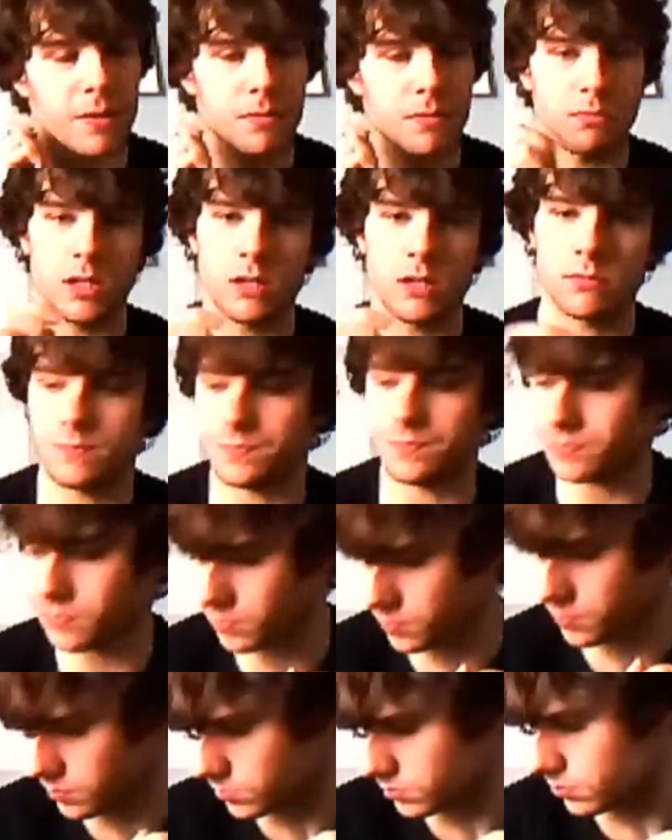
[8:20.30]
What?
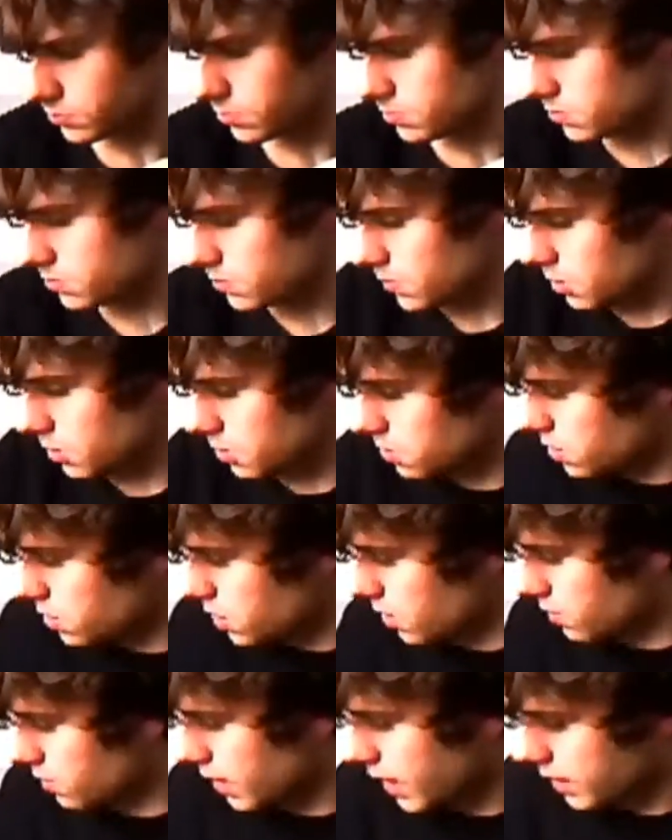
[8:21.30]

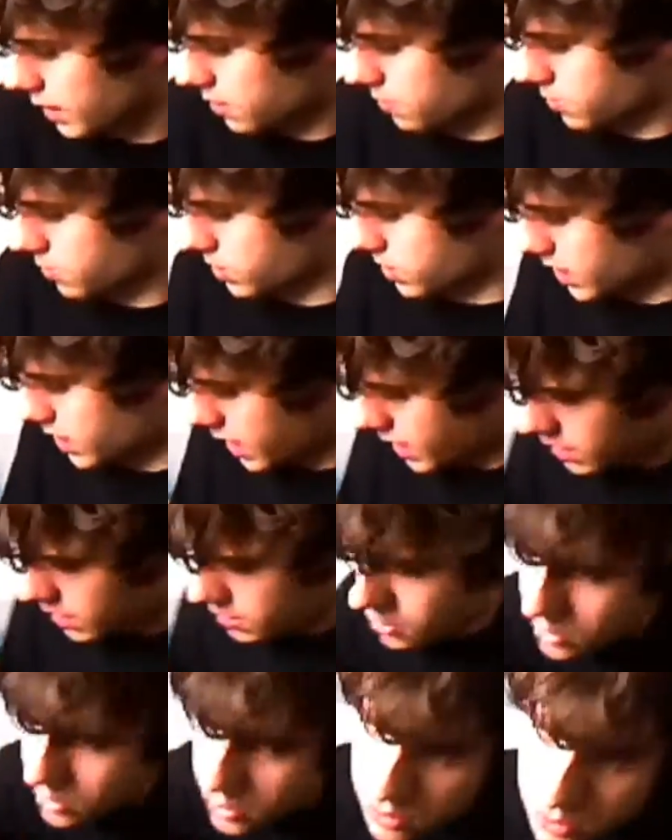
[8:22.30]
No, like I was
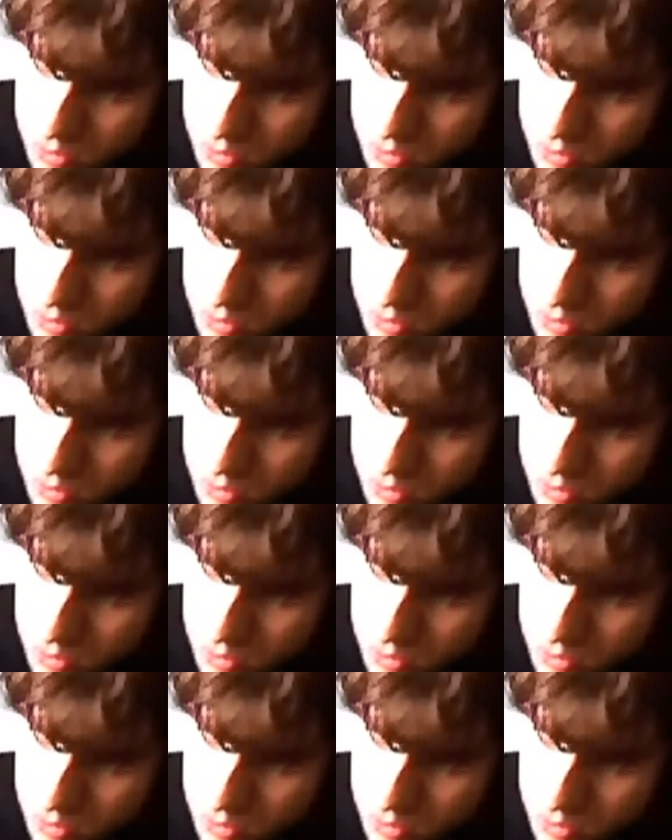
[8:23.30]
saying,